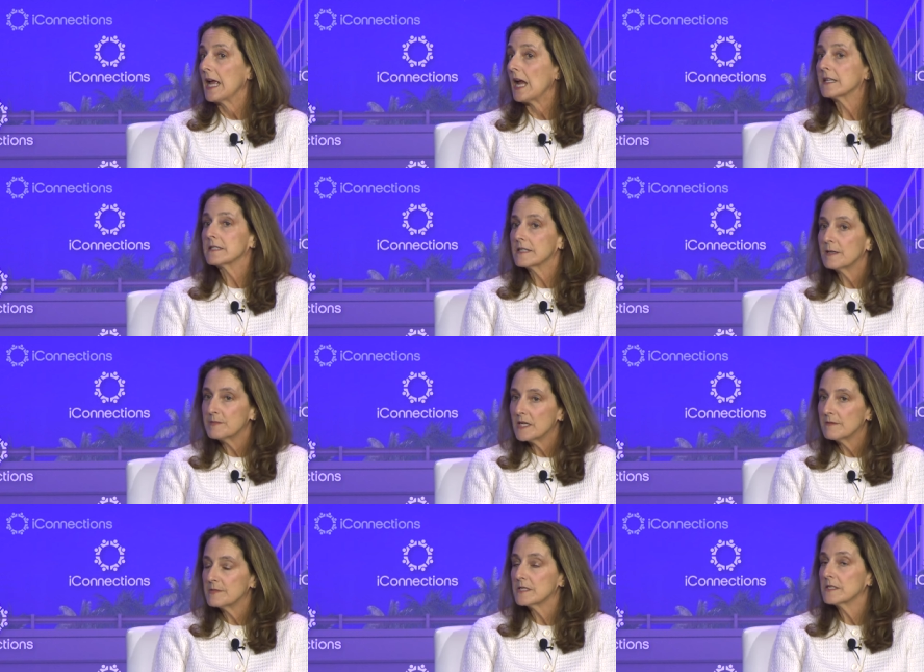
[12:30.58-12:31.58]
And
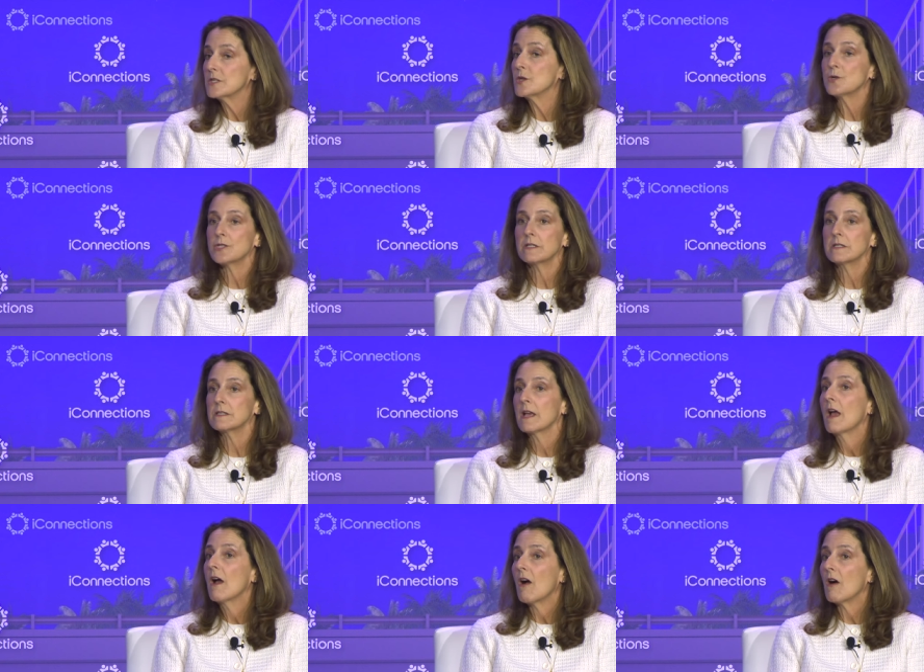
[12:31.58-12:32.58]
sometimes institutions
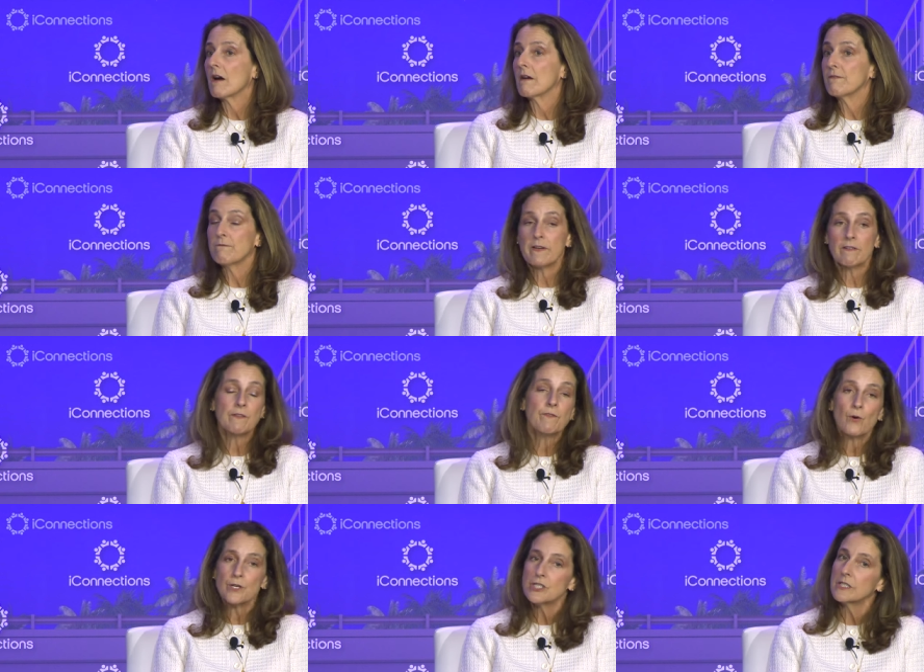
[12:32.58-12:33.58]
are very
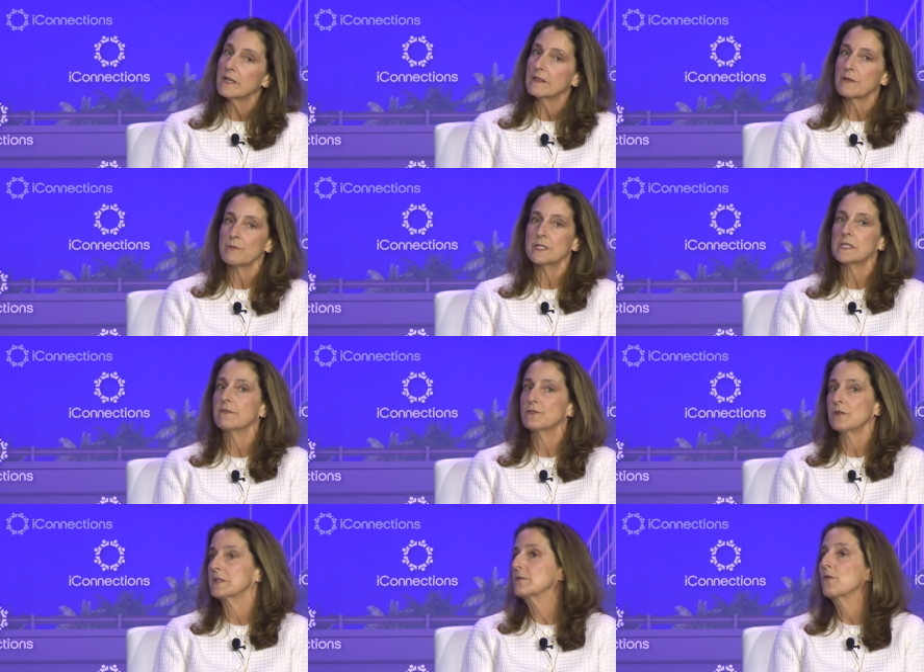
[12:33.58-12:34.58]
fortunate, they receive
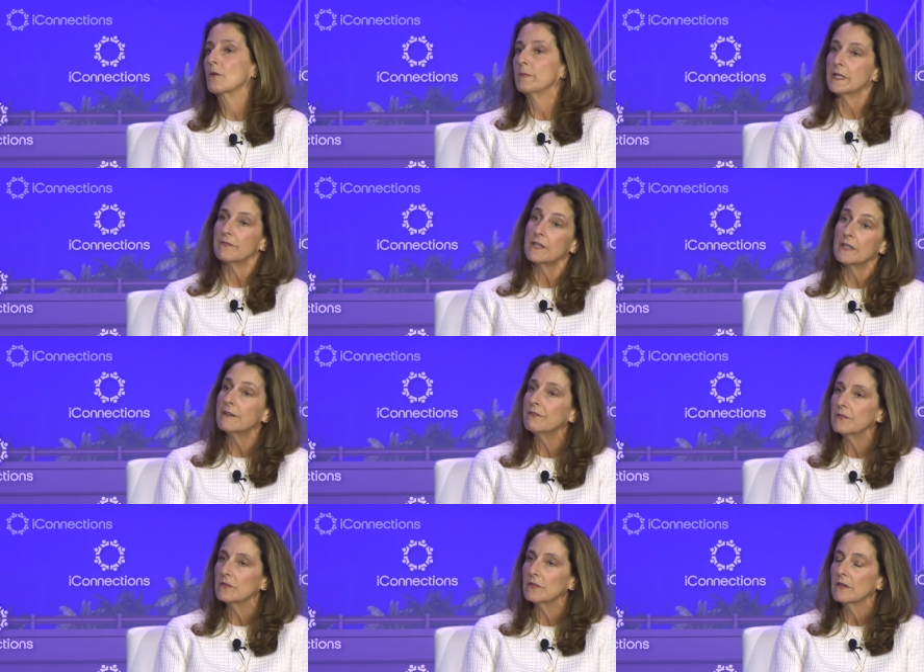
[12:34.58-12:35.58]
transformative
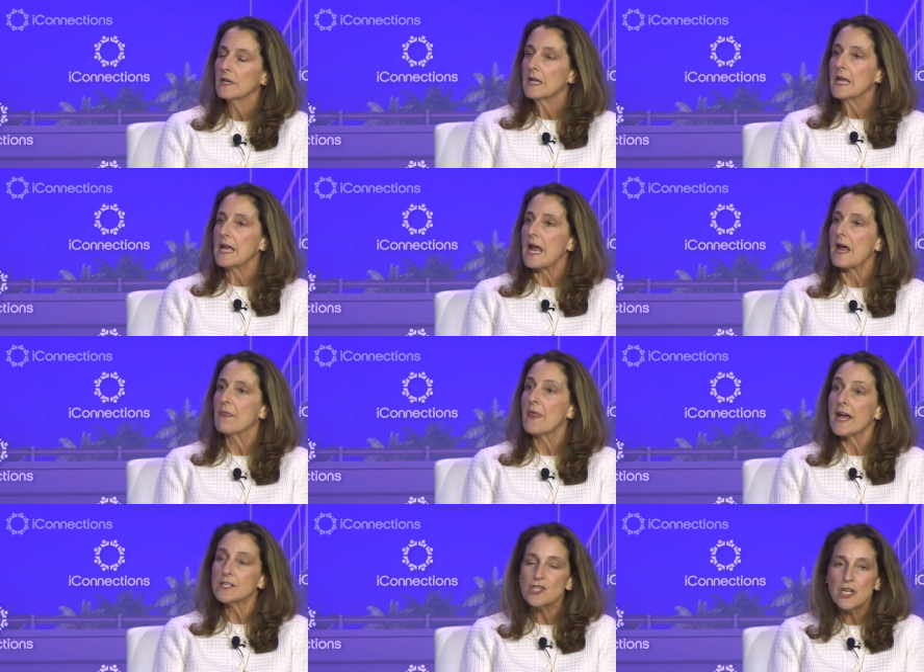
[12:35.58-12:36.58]
gifts, and
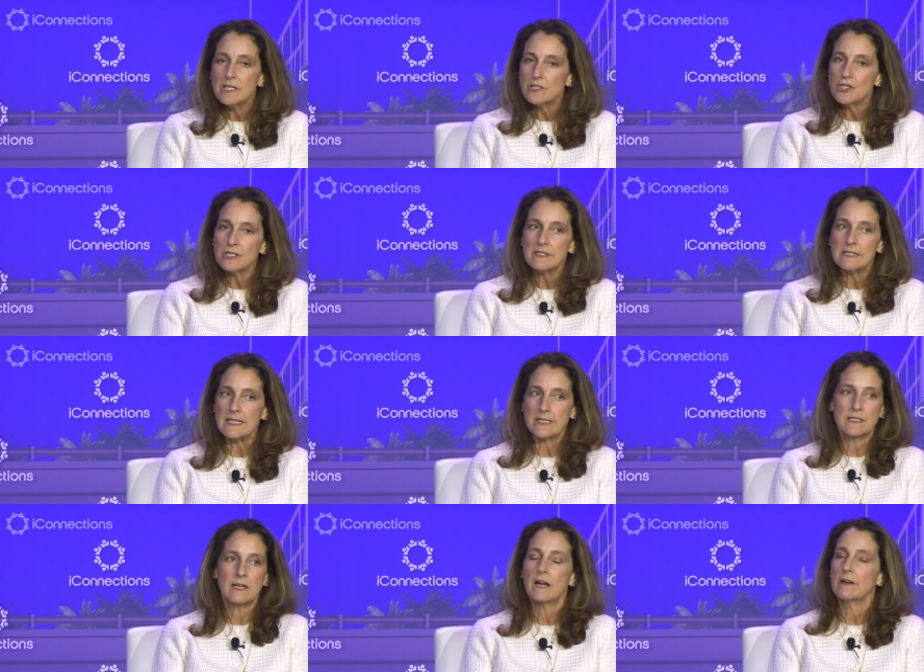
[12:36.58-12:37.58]
that changes the
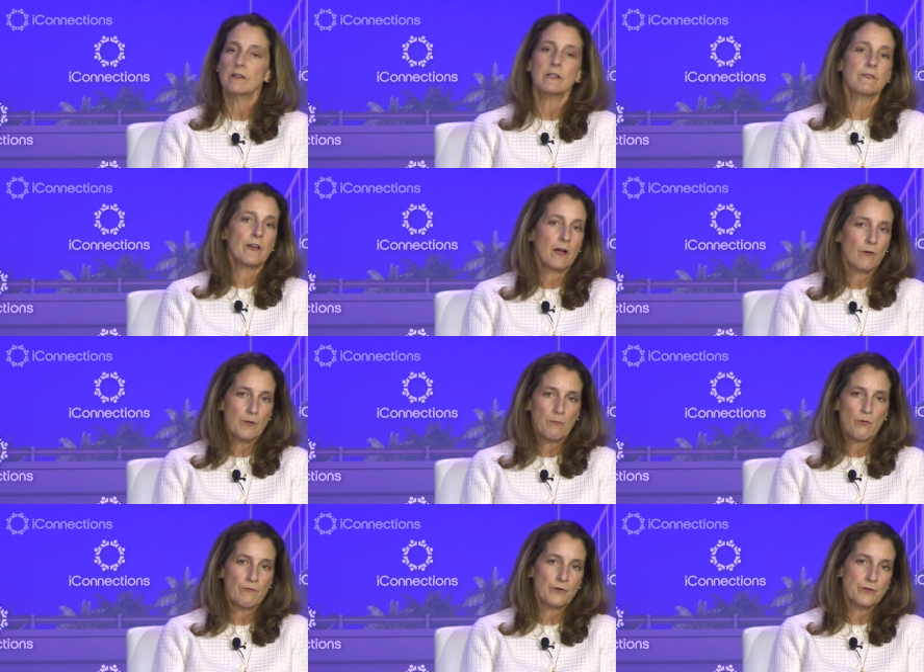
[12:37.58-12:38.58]
entirety of how the
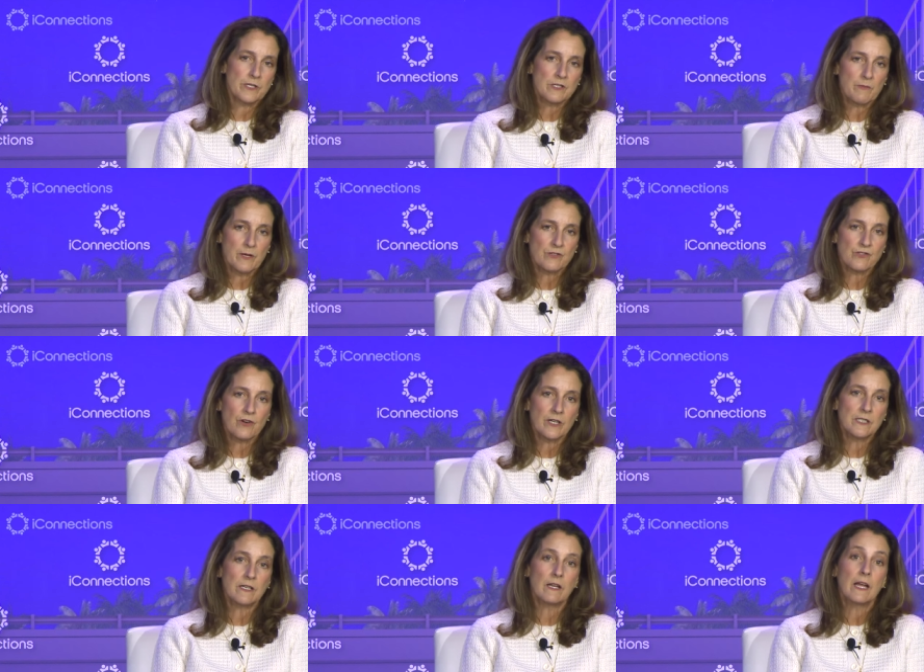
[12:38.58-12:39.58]
portfolio needs to be
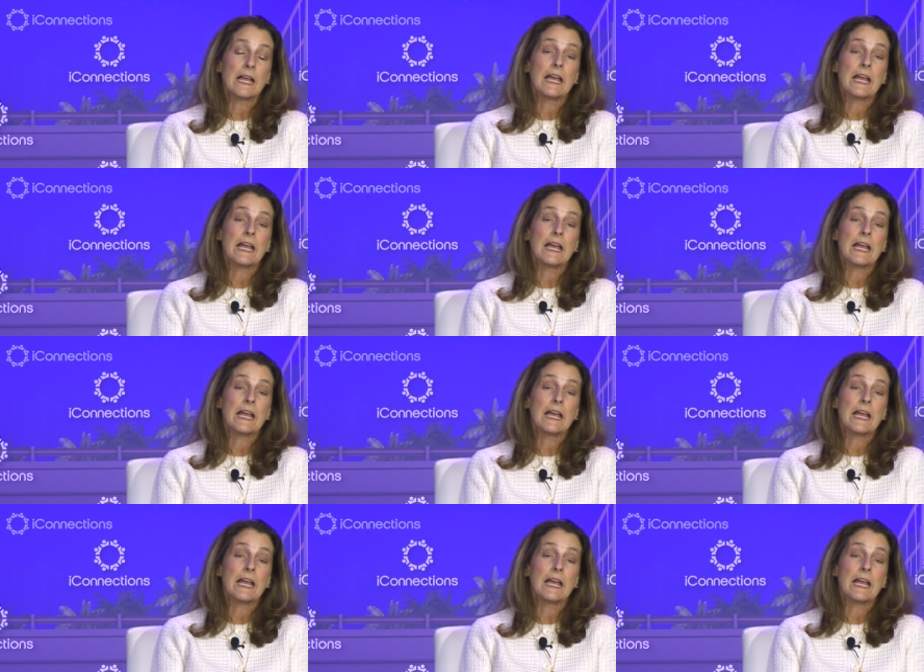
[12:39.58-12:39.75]
constructed.